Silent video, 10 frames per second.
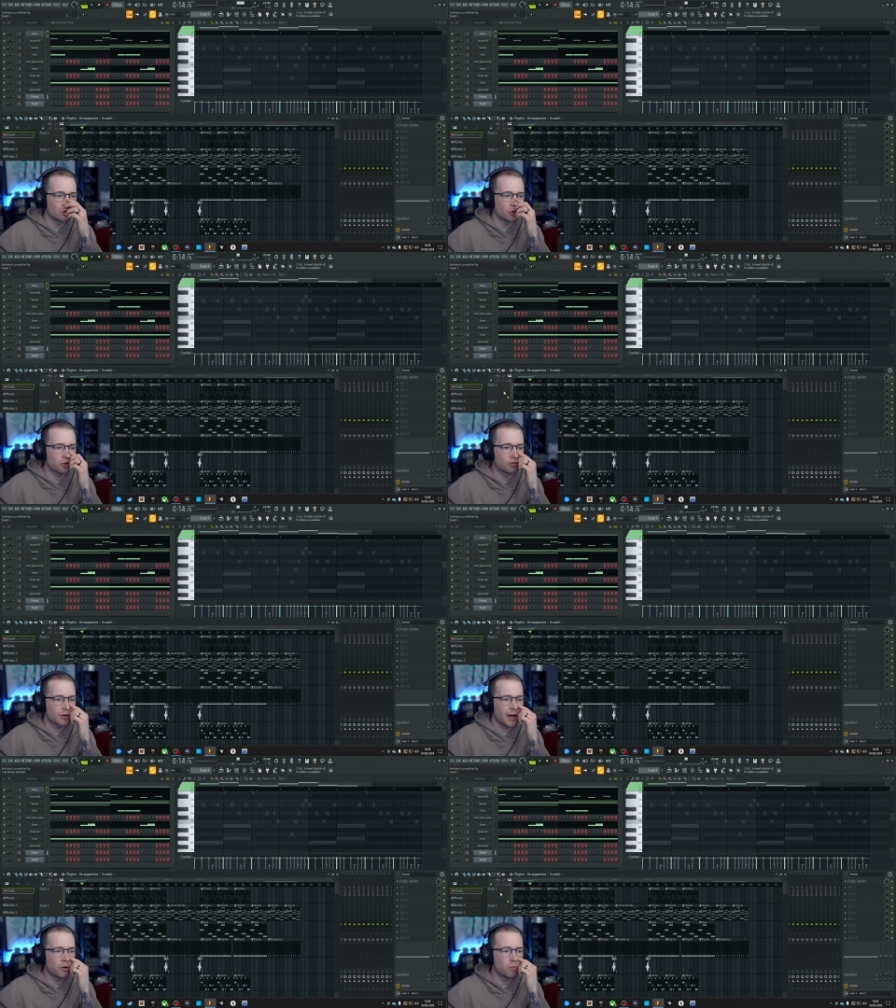So
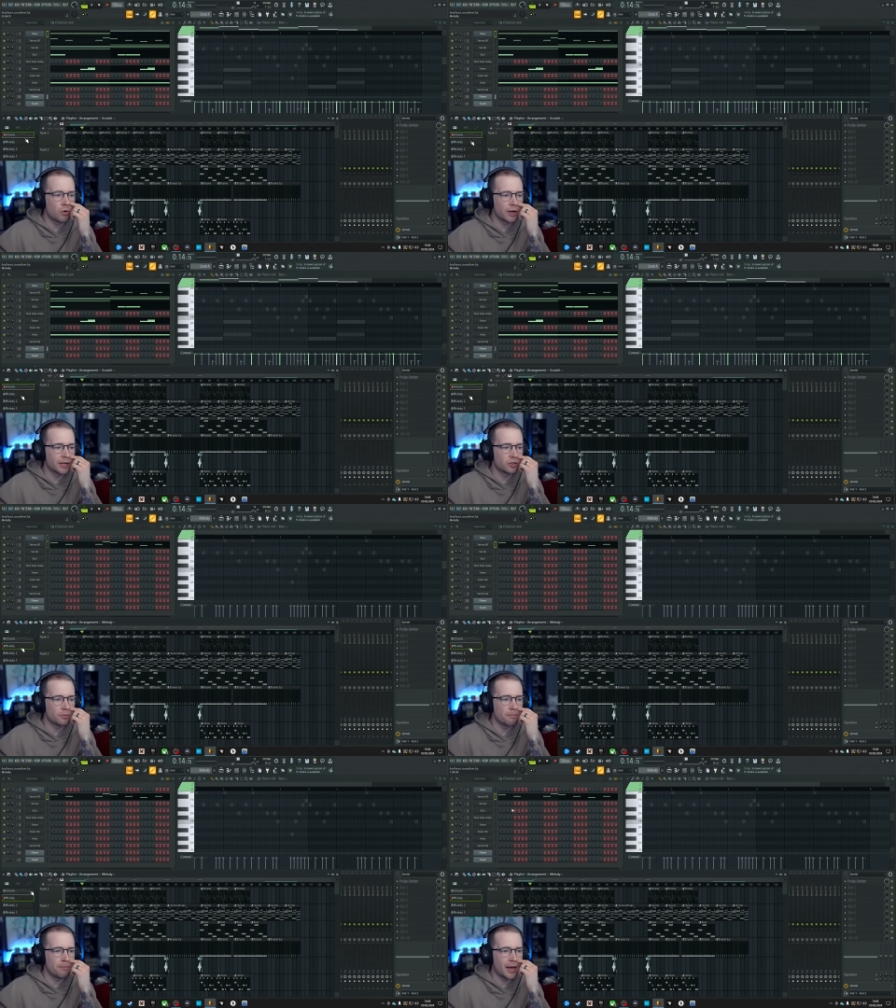track 1 is just
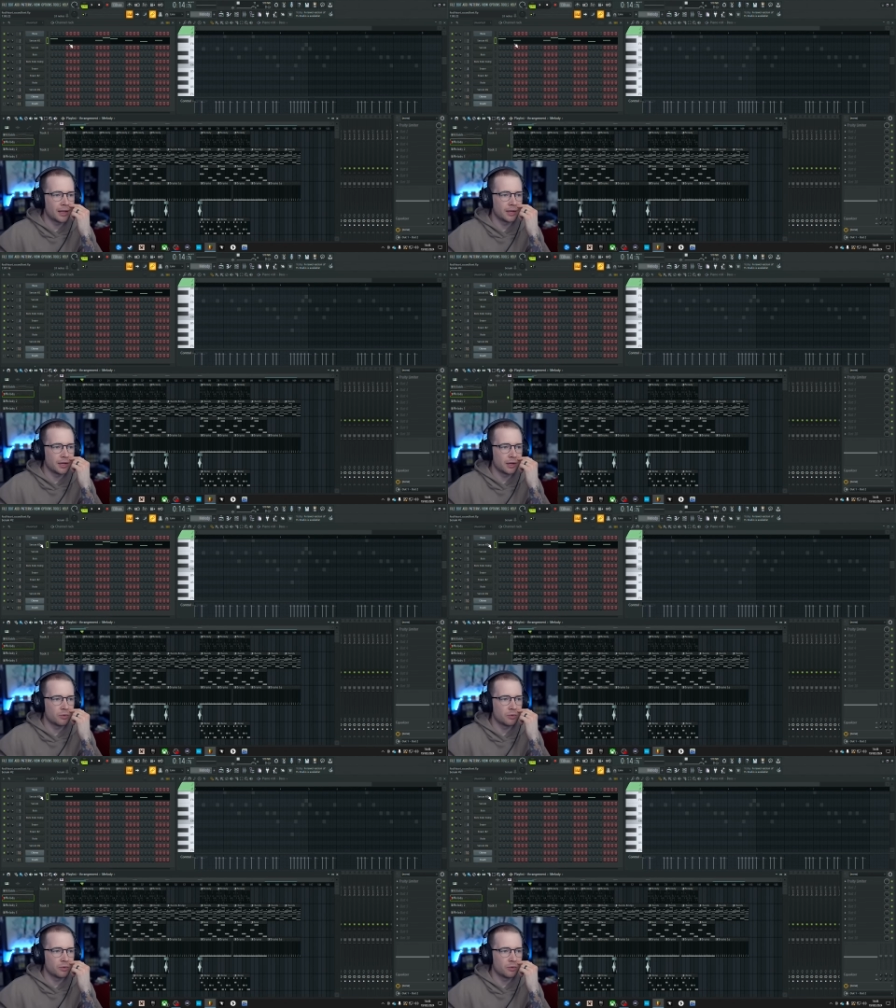melody,